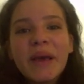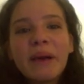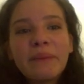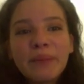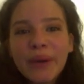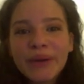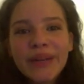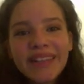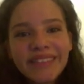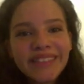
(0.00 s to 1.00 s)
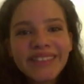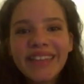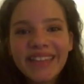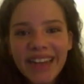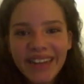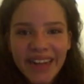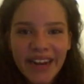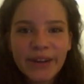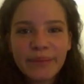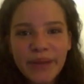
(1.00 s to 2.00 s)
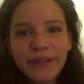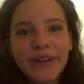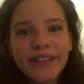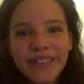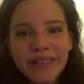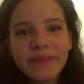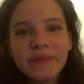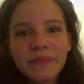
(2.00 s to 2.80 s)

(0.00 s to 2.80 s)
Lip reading: I'm Paola, and I carry my cross.